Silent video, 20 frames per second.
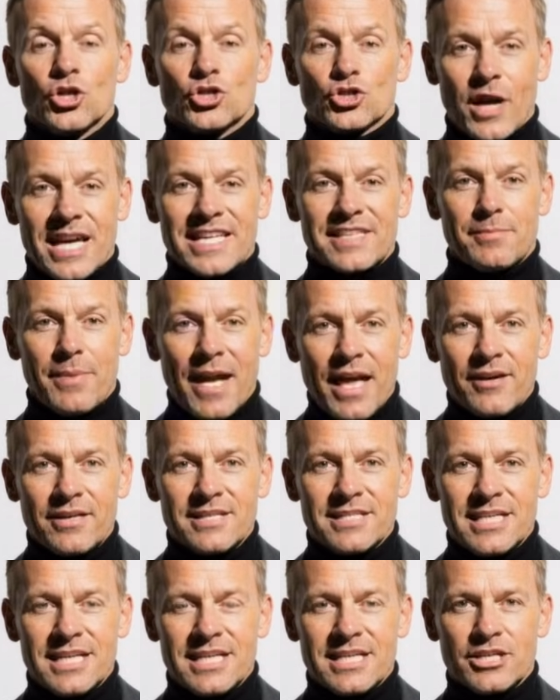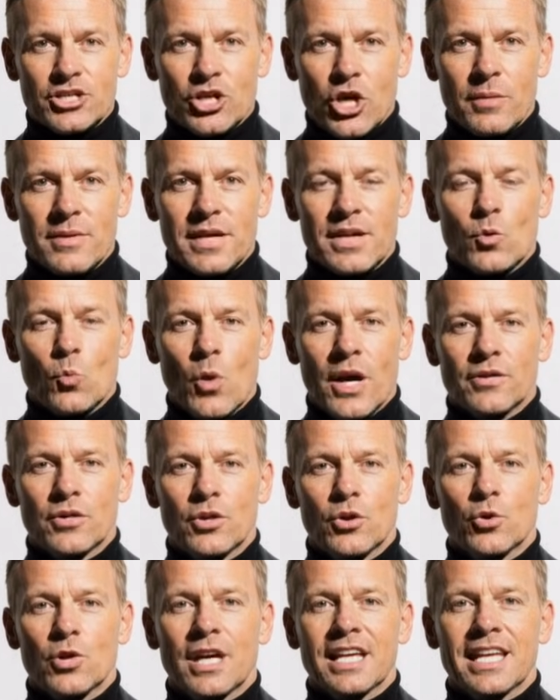Transparency determines whether
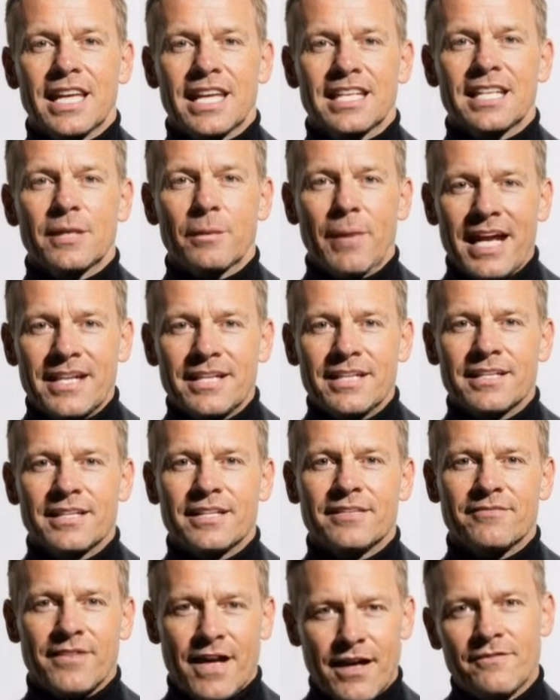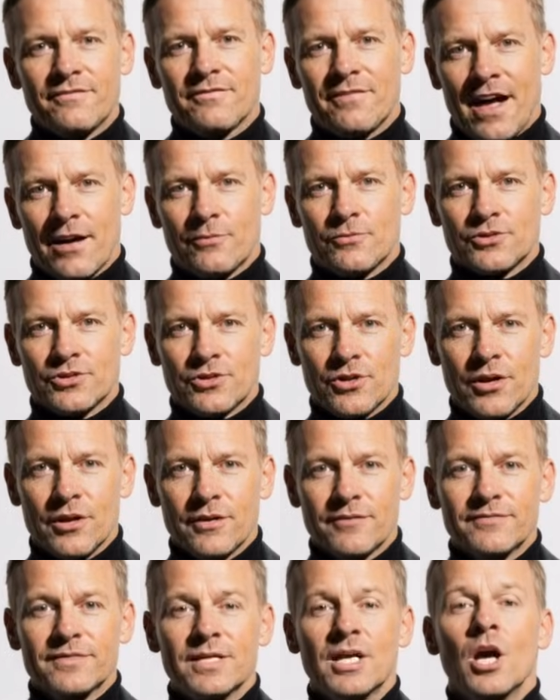you can independently verify
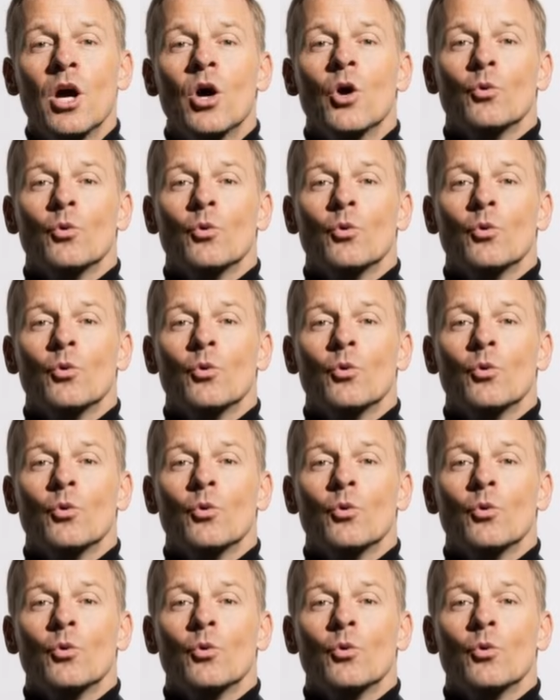reserves,